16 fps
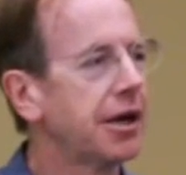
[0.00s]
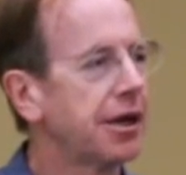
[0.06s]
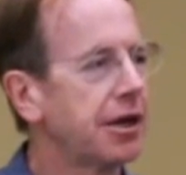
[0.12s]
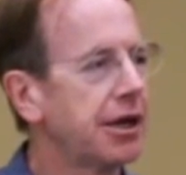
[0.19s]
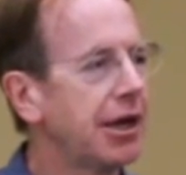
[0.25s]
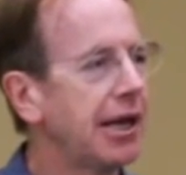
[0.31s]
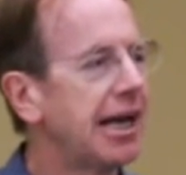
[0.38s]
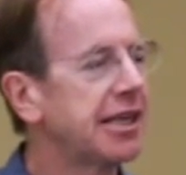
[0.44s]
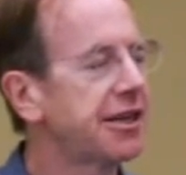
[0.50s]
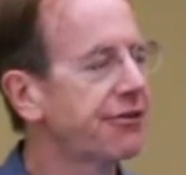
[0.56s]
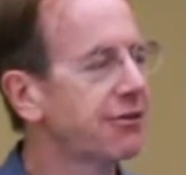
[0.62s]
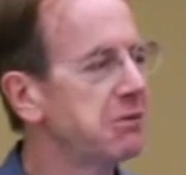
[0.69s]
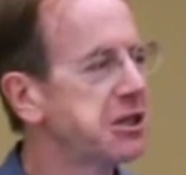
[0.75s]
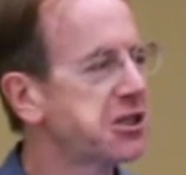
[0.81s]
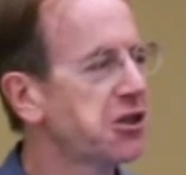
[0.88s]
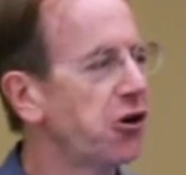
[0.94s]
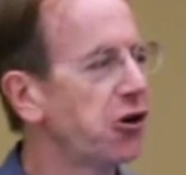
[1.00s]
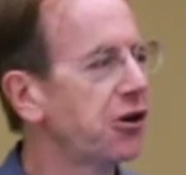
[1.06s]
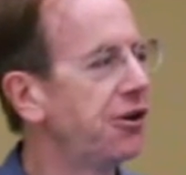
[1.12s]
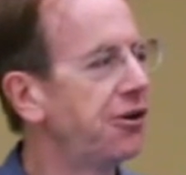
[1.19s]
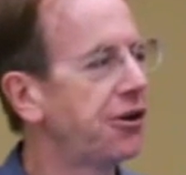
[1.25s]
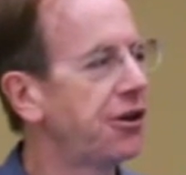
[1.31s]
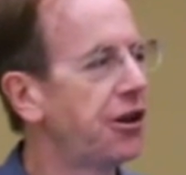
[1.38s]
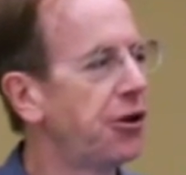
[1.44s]
collected from
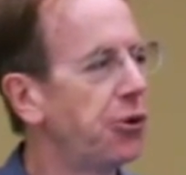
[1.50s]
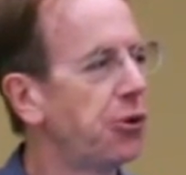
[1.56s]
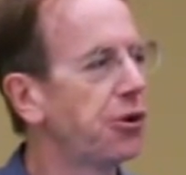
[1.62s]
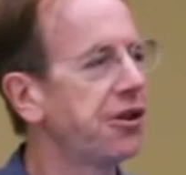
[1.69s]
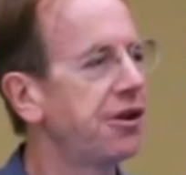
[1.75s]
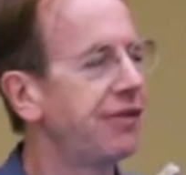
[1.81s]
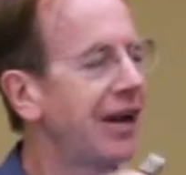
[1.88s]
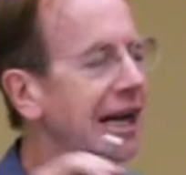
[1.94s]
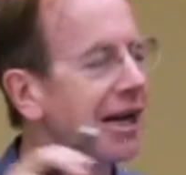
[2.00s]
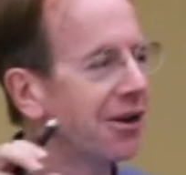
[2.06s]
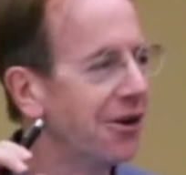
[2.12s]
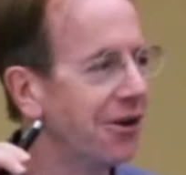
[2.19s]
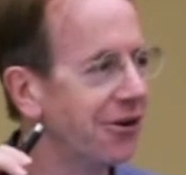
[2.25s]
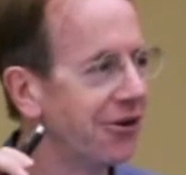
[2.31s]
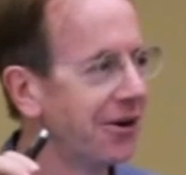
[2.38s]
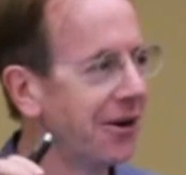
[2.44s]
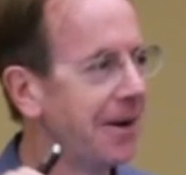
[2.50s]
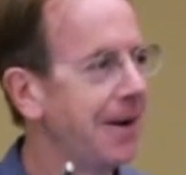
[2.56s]
Scotland and the north of England,